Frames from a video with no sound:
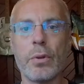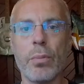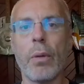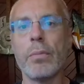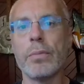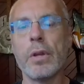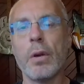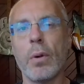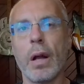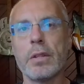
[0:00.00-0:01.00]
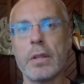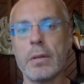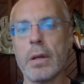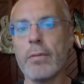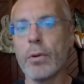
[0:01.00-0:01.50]
problems. Well, actually,
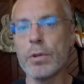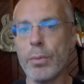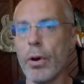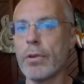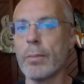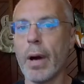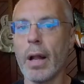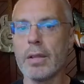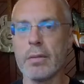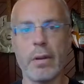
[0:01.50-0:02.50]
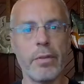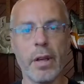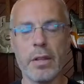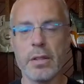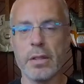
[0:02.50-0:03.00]
everyone's perfect balance of
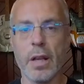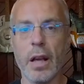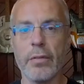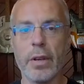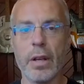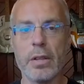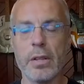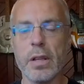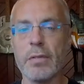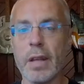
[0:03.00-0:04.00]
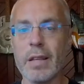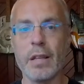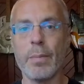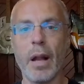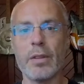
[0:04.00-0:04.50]
efficacy and safety isn't a
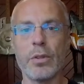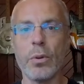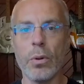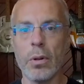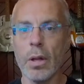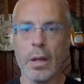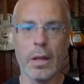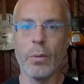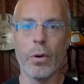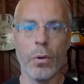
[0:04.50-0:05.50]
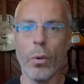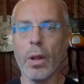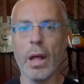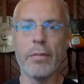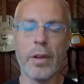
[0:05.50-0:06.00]
balance at all. They want all
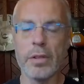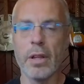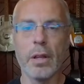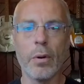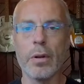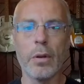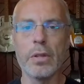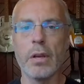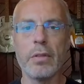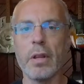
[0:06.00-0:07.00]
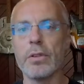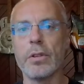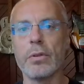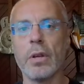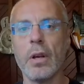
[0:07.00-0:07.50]
the efficacy and they want no safety
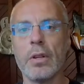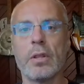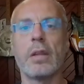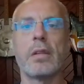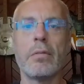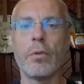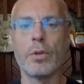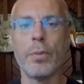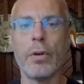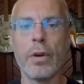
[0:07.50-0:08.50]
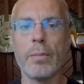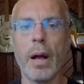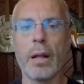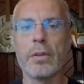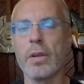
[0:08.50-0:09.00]
issues. So that's everyone's perfect
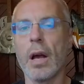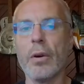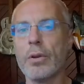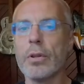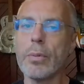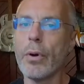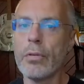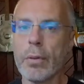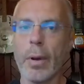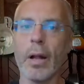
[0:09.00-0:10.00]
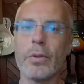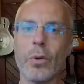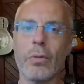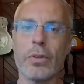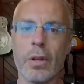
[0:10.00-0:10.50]
balance. So how are you the perfect balance
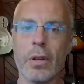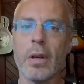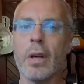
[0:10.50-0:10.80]
all of a sudden?